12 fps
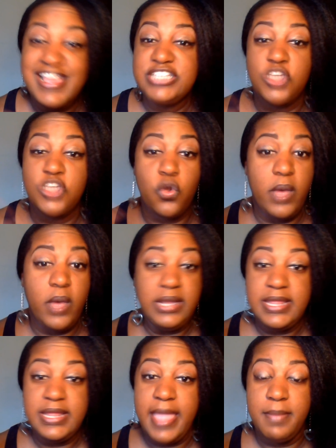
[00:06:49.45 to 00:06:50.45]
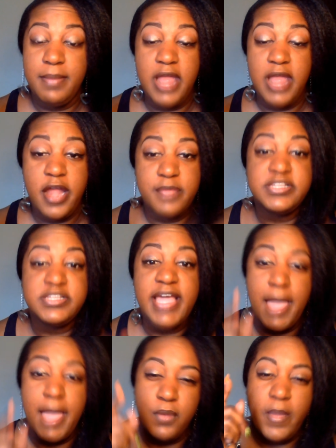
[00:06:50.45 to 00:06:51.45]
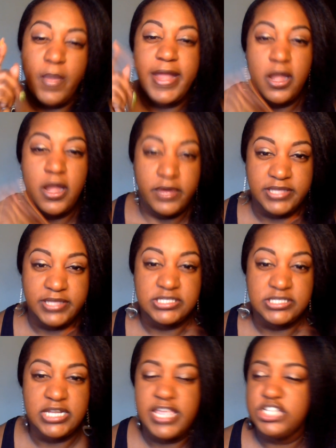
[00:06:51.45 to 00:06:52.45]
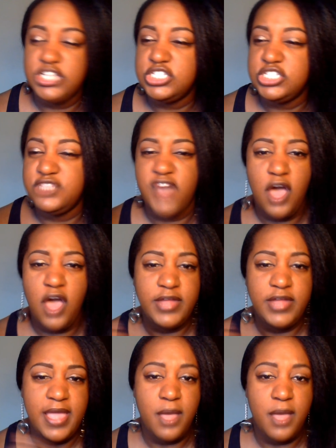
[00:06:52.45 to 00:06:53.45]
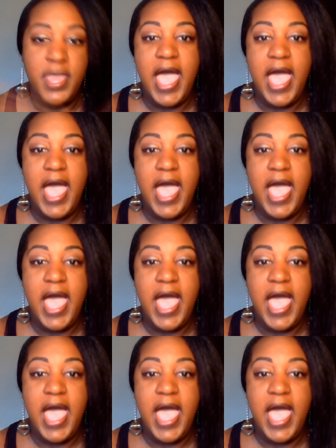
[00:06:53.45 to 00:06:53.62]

So Quinlan came in there and he was like, "I've been waiting on this." And he just fought him.